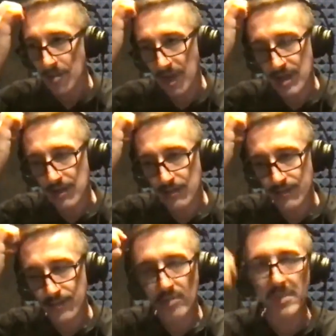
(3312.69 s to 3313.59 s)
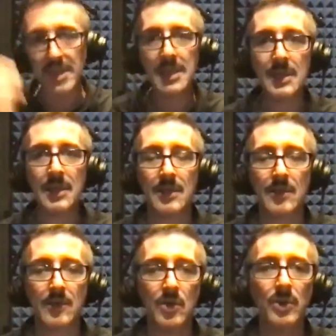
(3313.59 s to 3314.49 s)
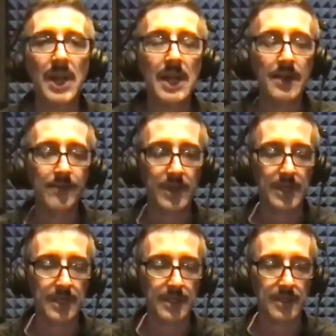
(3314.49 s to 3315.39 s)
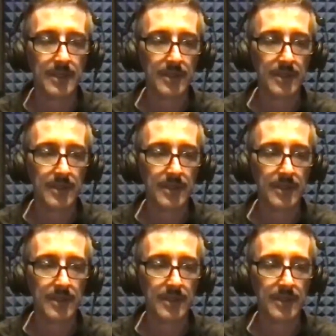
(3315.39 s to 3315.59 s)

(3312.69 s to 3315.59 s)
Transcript: But for me, creatively,